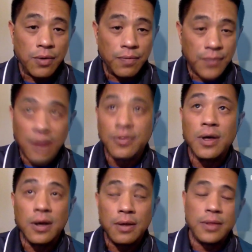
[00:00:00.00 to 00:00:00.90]
kind of
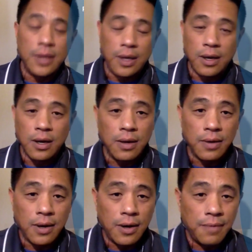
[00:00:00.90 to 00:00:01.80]
the
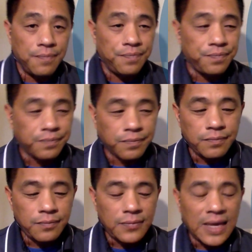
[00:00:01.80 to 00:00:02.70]

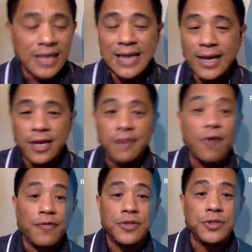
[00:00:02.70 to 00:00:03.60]
executive
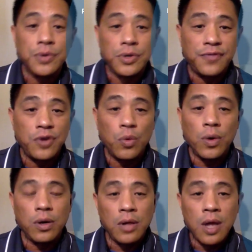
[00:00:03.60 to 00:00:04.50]
officers, if you
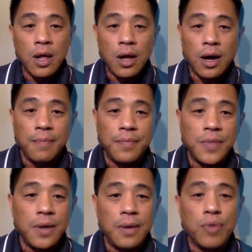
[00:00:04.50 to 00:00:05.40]
will,
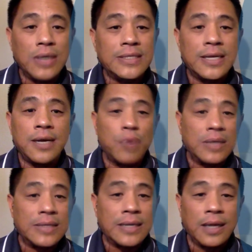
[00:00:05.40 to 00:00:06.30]
the president,
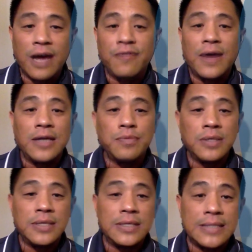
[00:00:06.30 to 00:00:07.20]
president-elect, vice
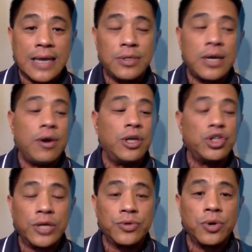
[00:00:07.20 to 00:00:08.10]
president, secretary,
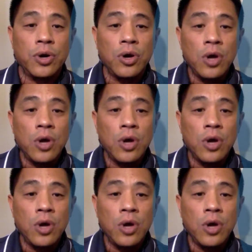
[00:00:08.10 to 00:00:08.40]
treasurer,